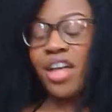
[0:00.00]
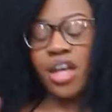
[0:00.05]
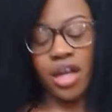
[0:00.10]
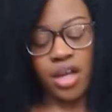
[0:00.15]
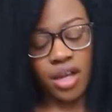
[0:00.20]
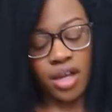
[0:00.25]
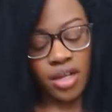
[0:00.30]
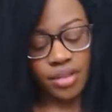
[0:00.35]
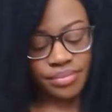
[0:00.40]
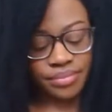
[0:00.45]

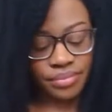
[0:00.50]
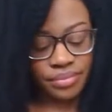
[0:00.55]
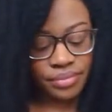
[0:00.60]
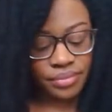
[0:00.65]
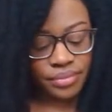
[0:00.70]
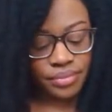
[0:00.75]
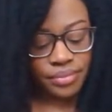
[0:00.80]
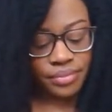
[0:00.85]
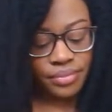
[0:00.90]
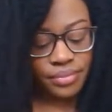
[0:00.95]

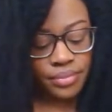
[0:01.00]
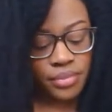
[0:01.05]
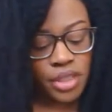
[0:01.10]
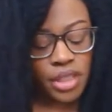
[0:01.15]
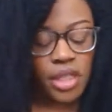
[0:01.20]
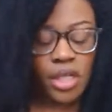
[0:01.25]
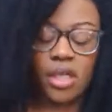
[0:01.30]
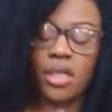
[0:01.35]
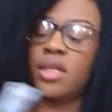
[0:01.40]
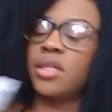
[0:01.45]

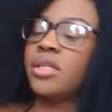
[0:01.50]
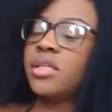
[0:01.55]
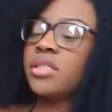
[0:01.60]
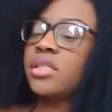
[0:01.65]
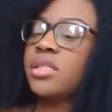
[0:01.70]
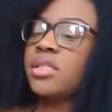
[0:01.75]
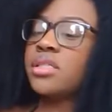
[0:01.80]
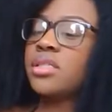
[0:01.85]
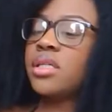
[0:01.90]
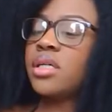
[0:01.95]
And this
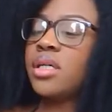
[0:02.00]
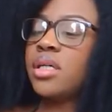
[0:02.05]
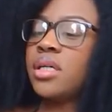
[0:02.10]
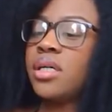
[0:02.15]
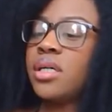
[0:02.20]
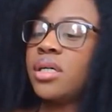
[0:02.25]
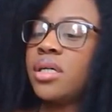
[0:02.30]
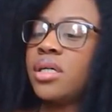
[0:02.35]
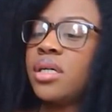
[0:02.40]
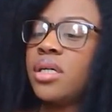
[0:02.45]
is
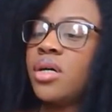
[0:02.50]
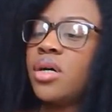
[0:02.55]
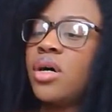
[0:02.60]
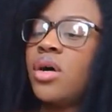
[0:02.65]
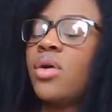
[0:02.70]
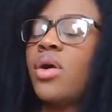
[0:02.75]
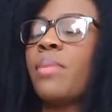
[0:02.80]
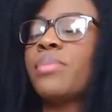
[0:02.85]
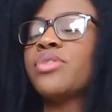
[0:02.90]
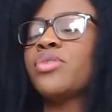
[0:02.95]

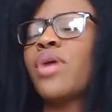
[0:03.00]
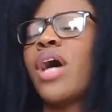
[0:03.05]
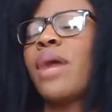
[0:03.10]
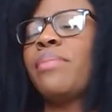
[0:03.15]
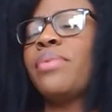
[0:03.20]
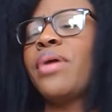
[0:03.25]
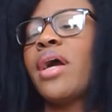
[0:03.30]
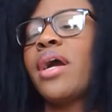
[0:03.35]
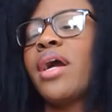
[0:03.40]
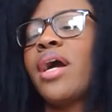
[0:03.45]
I'm so
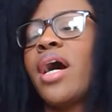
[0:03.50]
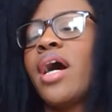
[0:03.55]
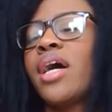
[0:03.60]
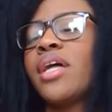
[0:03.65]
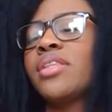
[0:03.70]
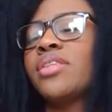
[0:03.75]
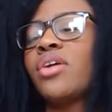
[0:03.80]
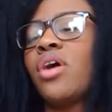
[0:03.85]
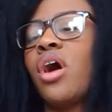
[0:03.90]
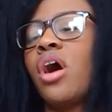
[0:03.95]
happy I
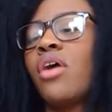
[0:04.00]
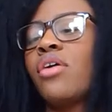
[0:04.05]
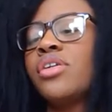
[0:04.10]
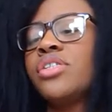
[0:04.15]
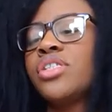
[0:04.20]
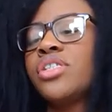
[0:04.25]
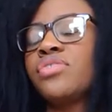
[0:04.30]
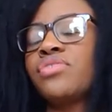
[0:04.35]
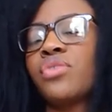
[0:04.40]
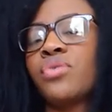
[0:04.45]
got the
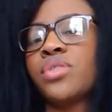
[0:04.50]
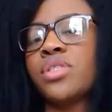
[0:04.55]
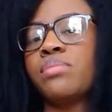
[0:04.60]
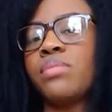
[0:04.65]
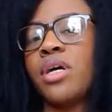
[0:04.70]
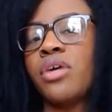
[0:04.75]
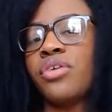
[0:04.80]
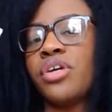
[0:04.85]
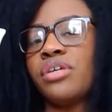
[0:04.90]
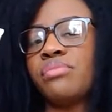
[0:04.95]
orange and
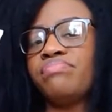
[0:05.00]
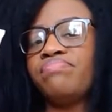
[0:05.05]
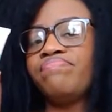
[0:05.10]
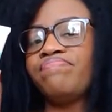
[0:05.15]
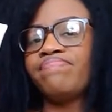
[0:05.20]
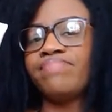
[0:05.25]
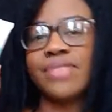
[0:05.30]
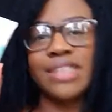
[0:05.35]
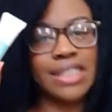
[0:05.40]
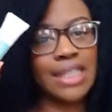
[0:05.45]
rosemary
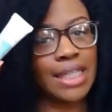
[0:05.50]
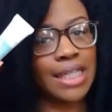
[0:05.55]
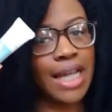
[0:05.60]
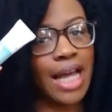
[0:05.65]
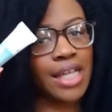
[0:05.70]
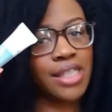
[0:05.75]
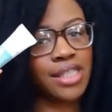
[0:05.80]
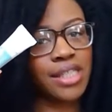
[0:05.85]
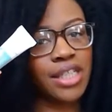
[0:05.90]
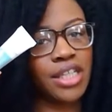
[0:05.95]

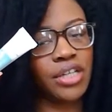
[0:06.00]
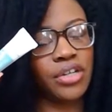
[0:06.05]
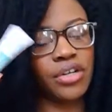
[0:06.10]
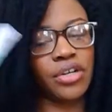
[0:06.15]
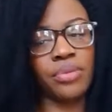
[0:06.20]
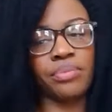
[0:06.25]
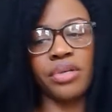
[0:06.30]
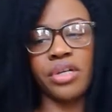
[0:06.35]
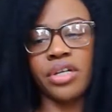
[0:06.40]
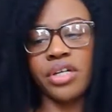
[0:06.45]
glass
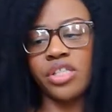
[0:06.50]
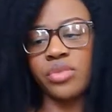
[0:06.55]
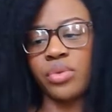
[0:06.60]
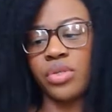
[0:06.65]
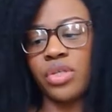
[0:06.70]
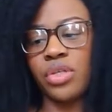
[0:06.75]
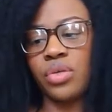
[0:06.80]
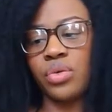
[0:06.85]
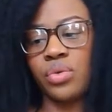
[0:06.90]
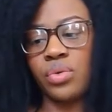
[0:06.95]
cleaner because
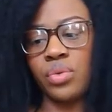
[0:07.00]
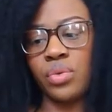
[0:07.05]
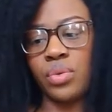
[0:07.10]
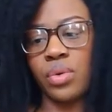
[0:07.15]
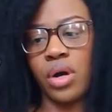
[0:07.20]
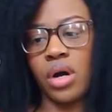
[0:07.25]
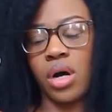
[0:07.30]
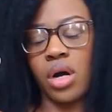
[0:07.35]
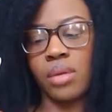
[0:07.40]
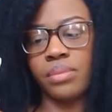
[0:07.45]
when you
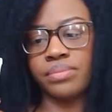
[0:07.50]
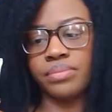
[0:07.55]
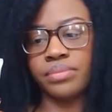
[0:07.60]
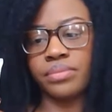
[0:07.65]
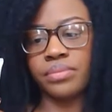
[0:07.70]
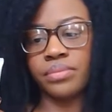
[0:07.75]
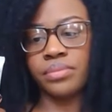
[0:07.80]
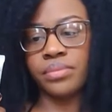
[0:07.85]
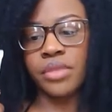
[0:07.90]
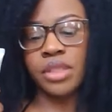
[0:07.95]

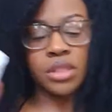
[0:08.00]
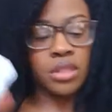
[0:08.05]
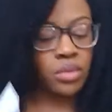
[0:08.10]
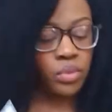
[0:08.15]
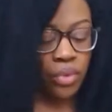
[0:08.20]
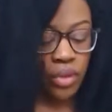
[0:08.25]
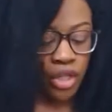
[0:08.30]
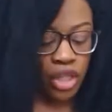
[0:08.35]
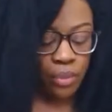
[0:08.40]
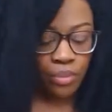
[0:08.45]

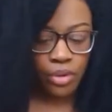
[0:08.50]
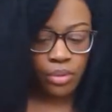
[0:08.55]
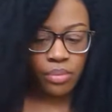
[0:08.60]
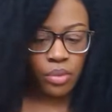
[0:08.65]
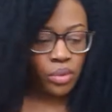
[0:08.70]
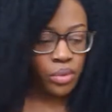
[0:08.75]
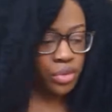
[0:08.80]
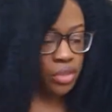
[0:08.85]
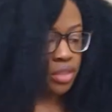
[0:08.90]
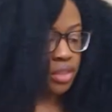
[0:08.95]
one of the
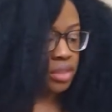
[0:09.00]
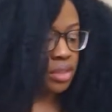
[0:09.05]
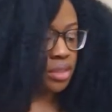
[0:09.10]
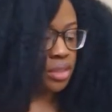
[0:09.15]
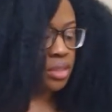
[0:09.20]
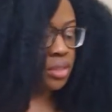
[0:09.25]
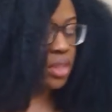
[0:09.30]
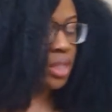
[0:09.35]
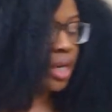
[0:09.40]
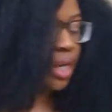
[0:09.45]

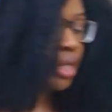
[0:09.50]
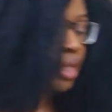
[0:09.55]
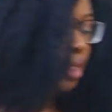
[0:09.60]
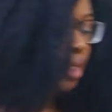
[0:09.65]
promotions that I